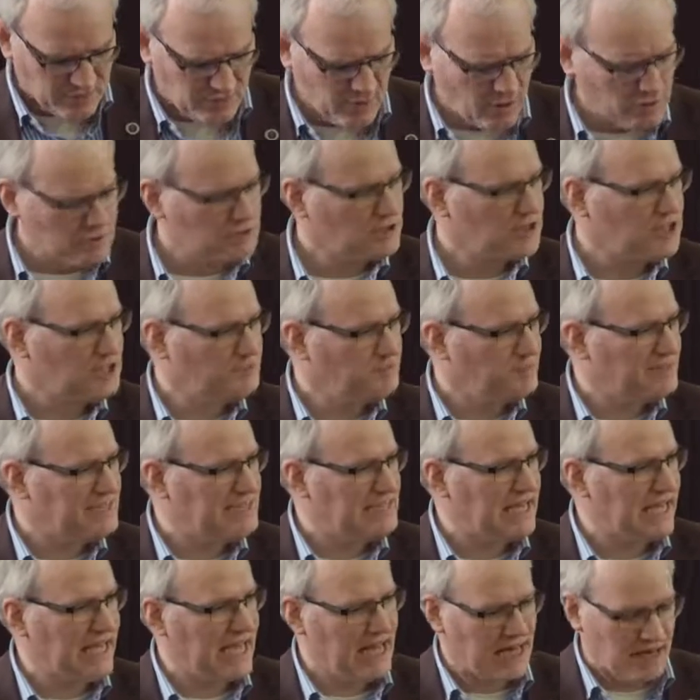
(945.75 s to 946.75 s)
not just
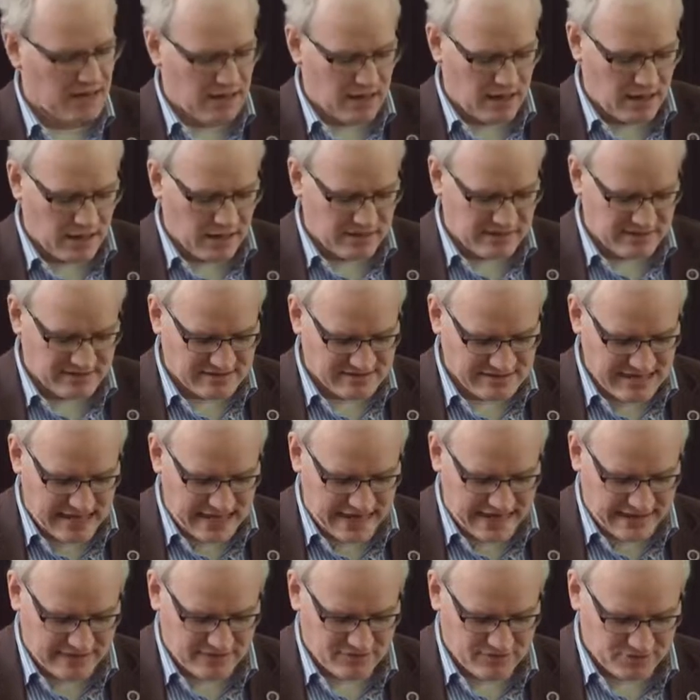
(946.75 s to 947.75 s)
particular
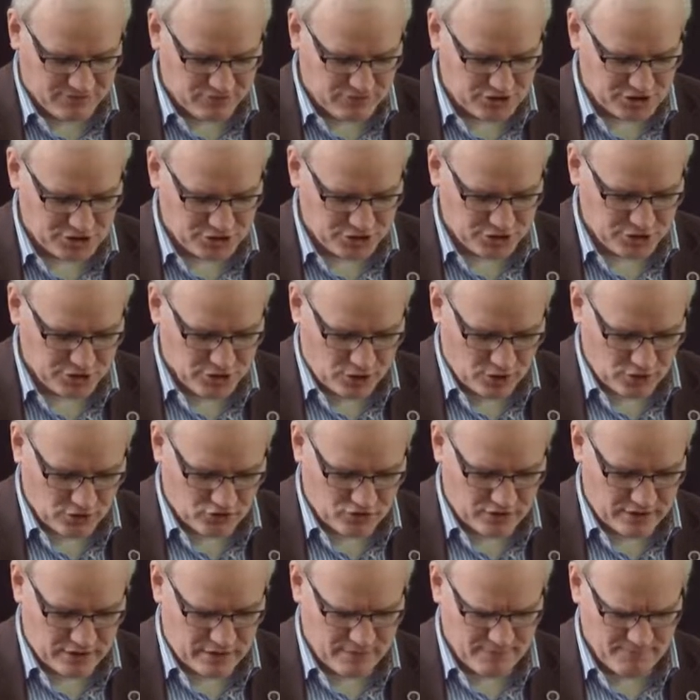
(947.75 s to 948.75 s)
understandings of Christian
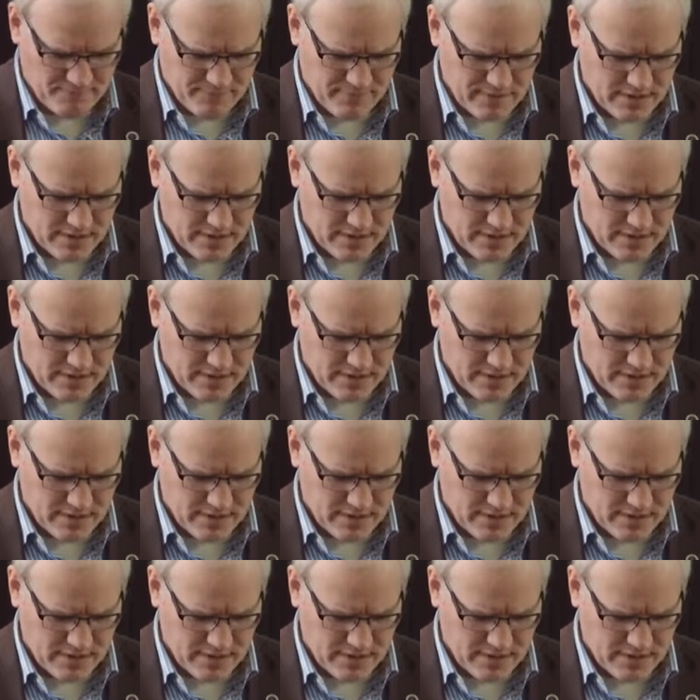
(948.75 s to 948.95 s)
doctrine,